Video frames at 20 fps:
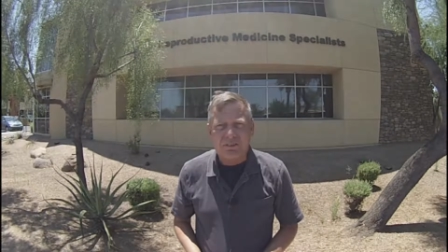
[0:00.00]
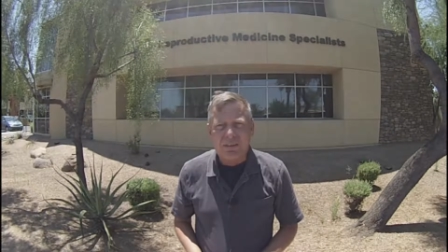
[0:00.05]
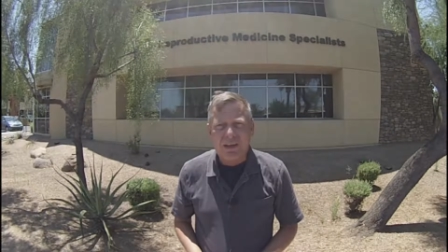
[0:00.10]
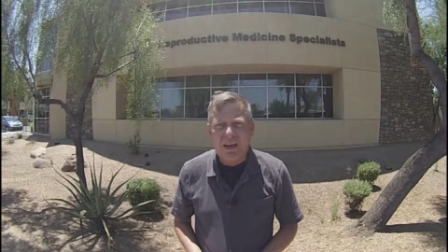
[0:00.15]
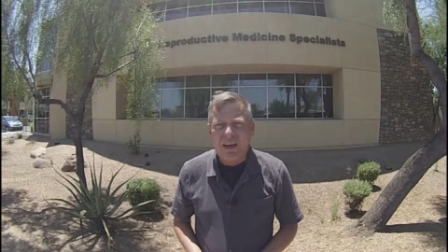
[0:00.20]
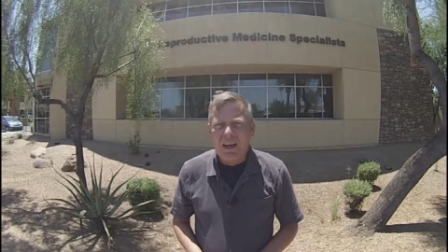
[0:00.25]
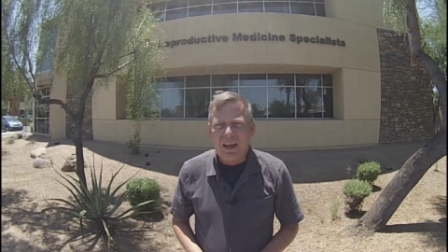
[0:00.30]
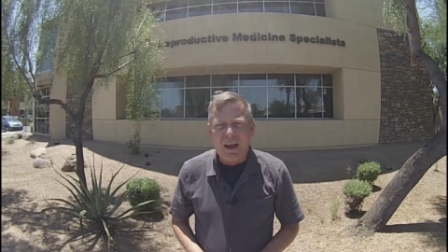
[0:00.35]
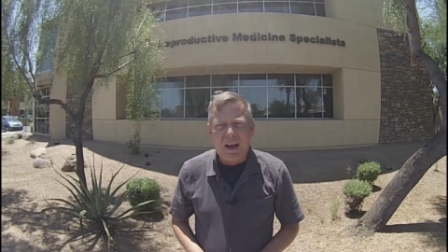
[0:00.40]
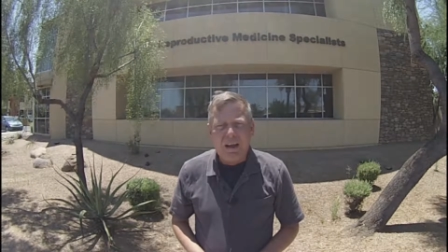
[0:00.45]

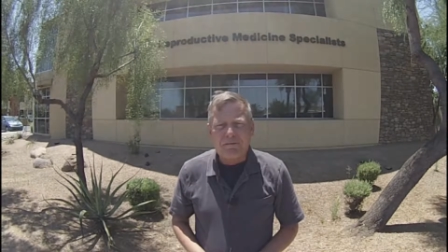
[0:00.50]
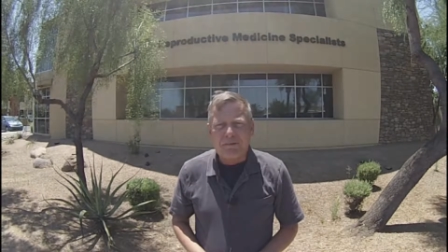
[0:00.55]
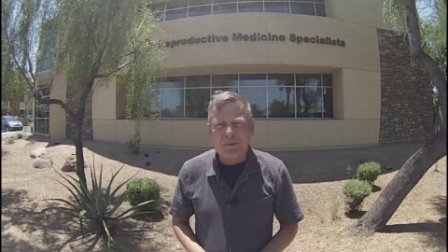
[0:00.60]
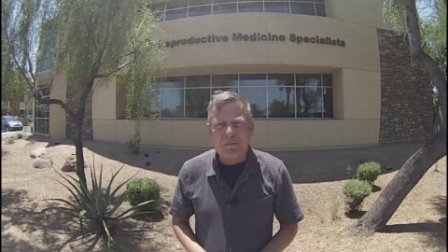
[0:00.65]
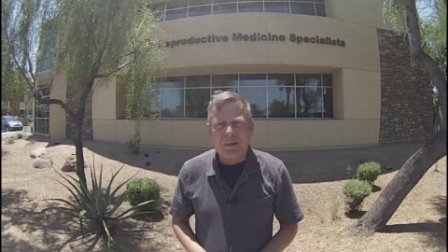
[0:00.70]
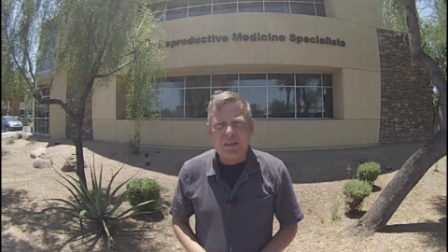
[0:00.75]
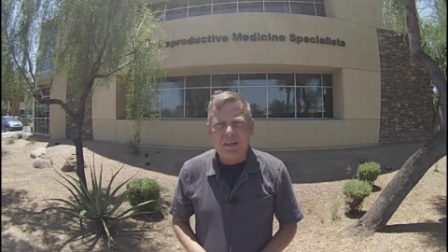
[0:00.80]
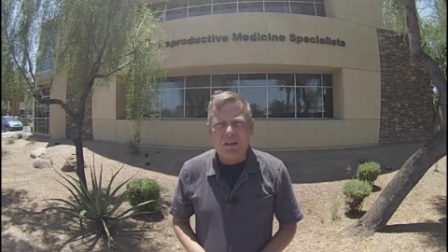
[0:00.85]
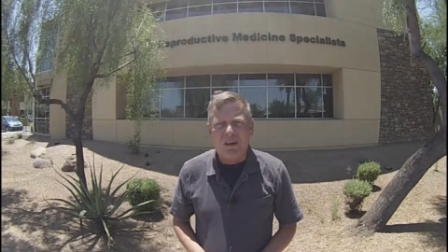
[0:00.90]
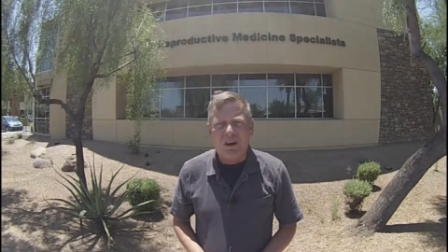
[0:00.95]

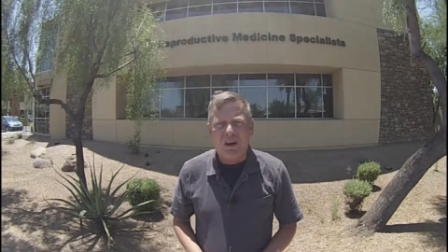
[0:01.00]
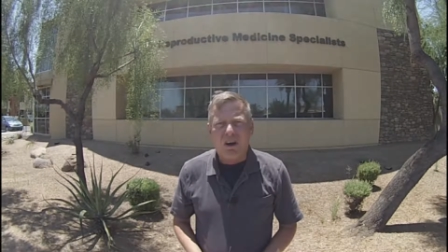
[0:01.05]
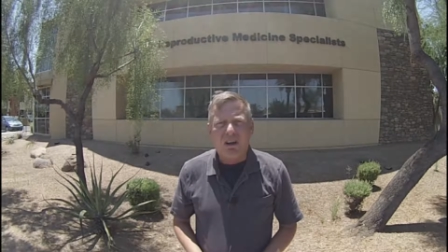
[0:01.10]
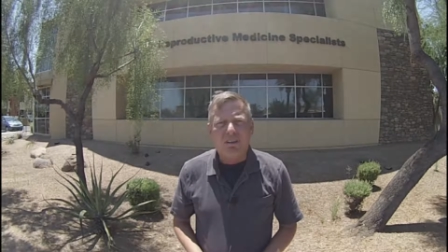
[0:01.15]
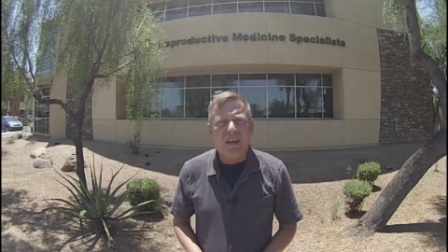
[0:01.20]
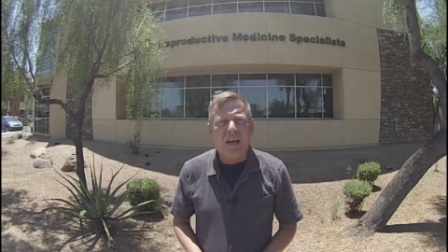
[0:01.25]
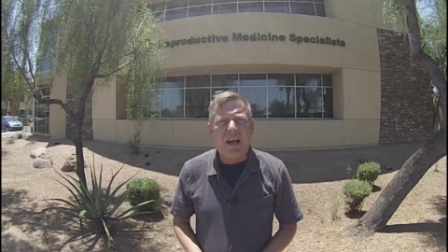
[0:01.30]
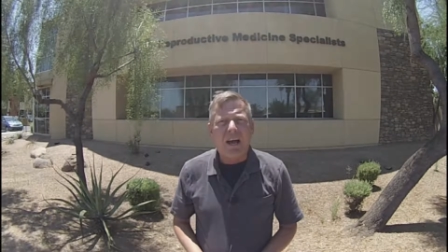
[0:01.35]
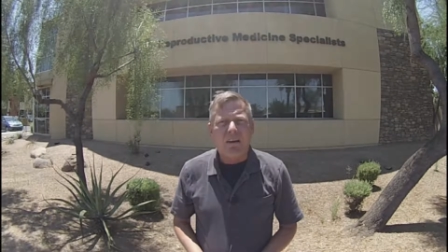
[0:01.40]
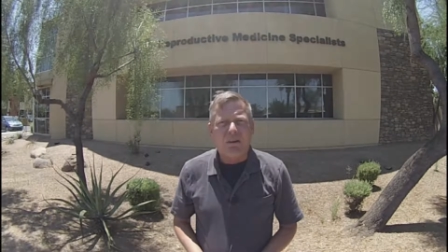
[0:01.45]
After being
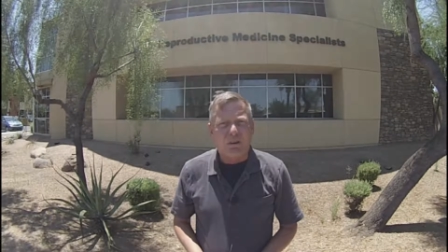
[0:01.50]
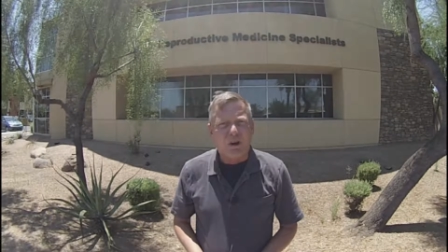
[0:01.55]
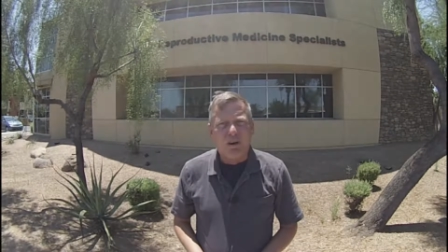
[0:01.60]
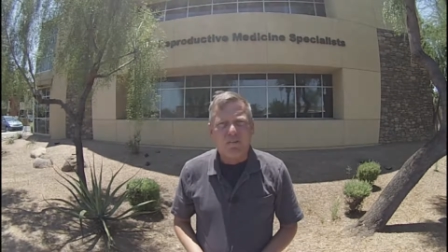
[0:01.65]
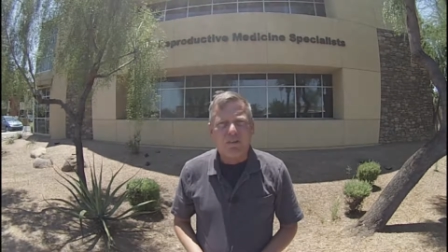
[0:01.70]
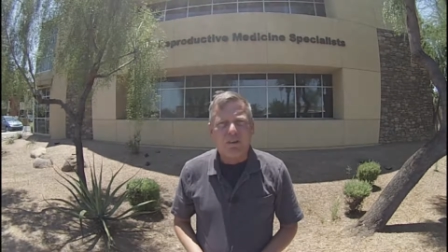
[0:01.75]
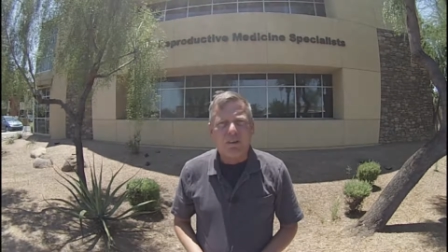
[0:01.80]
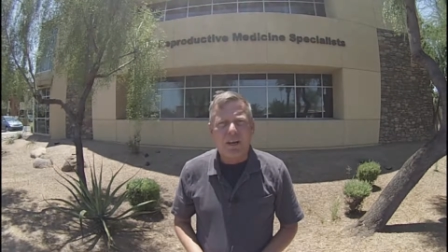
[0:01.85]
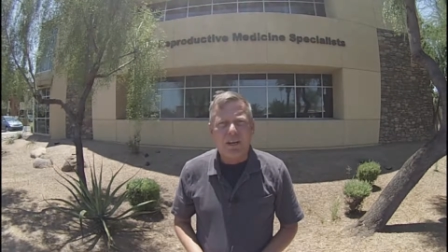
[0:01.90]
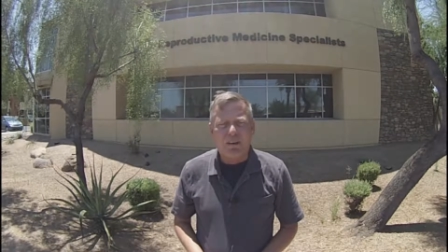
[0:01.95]
called out
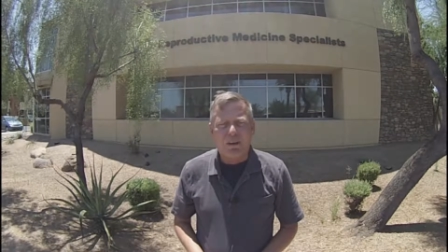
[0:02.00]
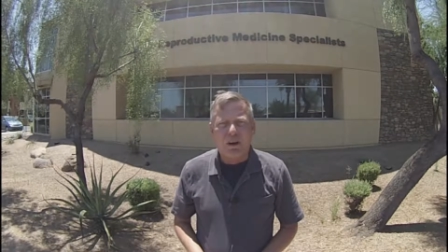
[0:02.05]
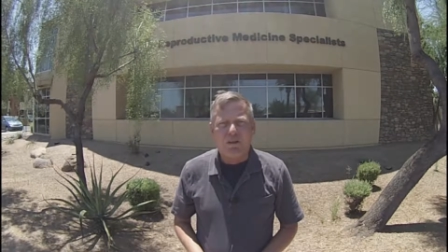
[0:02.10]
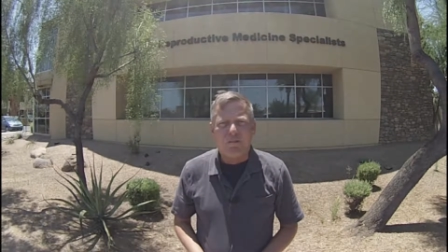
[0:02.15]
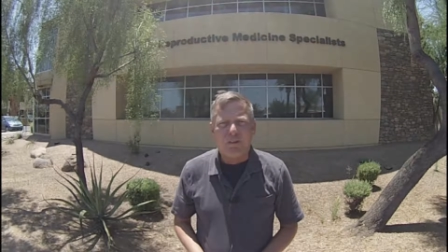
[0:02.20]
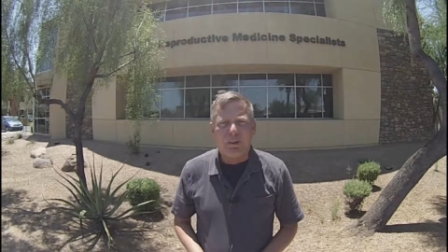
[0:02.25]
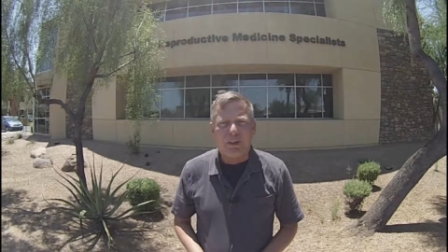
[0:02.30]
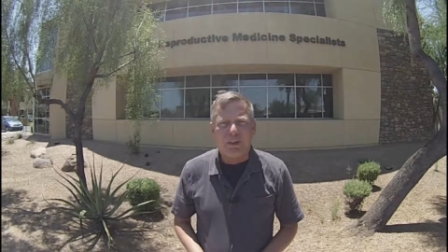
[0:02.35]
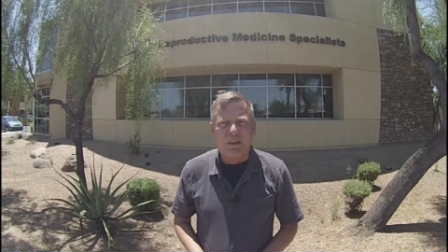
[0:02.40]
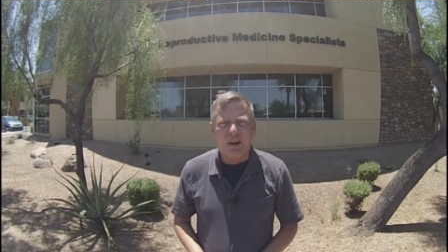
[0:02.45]
over and
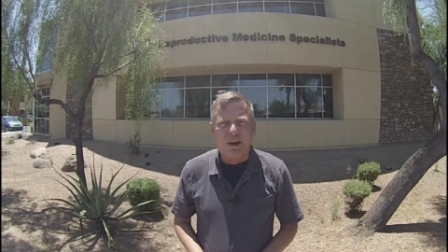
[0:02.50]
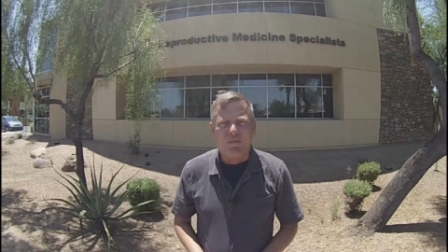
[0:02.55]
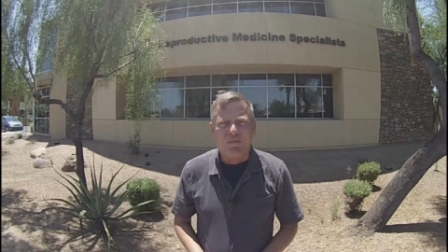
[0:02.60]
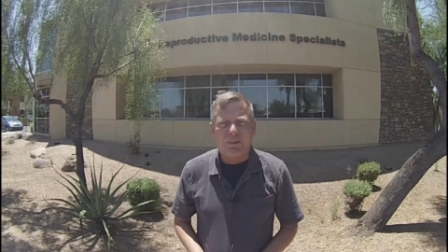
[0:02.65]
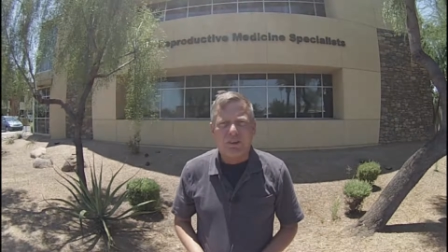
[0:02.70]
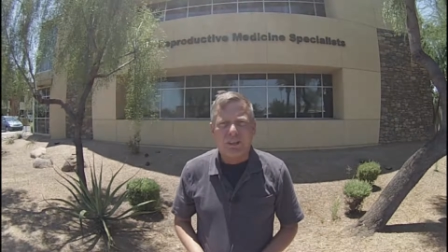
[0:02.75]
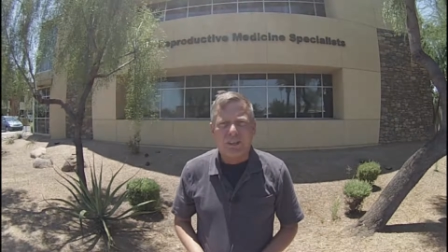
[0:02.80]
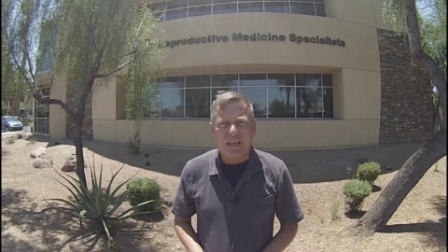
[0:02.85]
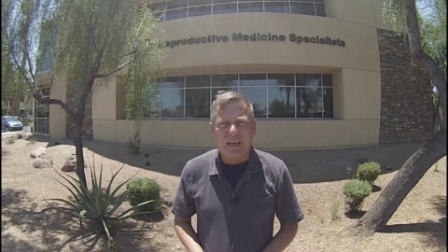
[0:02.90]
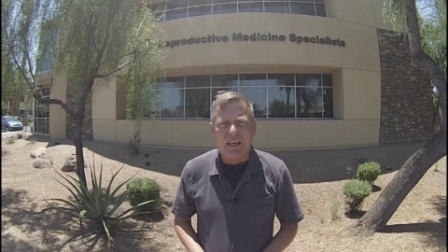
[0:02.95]
over and
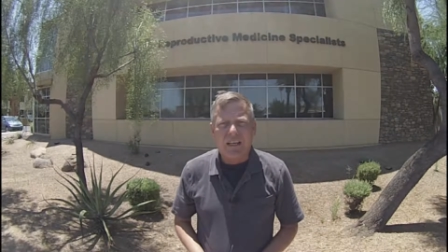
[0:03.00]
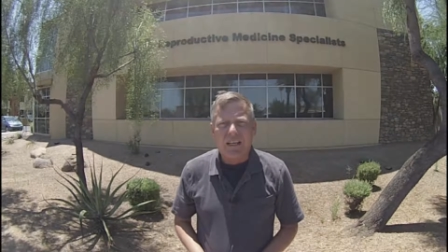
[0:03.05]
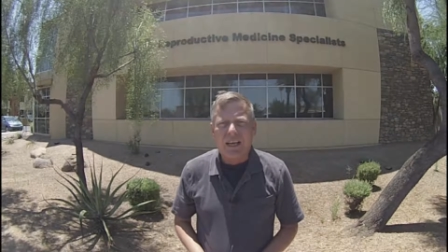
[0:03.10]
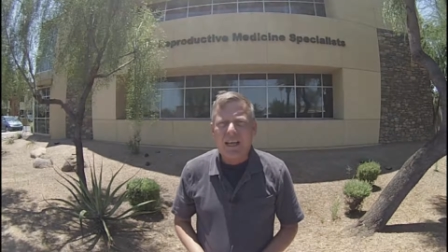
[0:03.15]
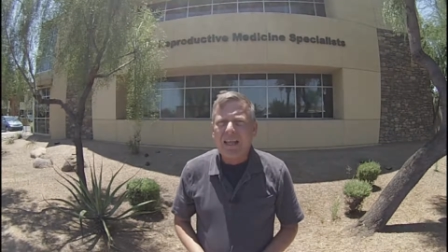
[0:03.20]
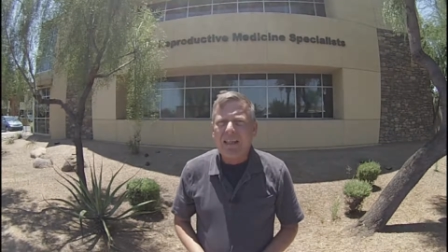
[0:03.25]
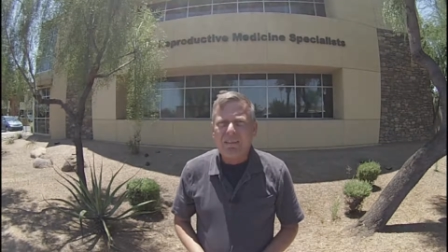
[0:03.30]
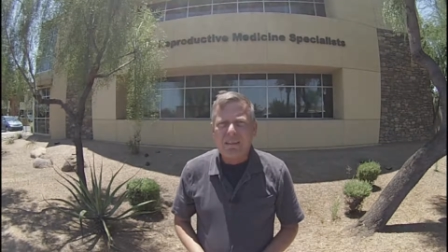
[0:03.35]
over again,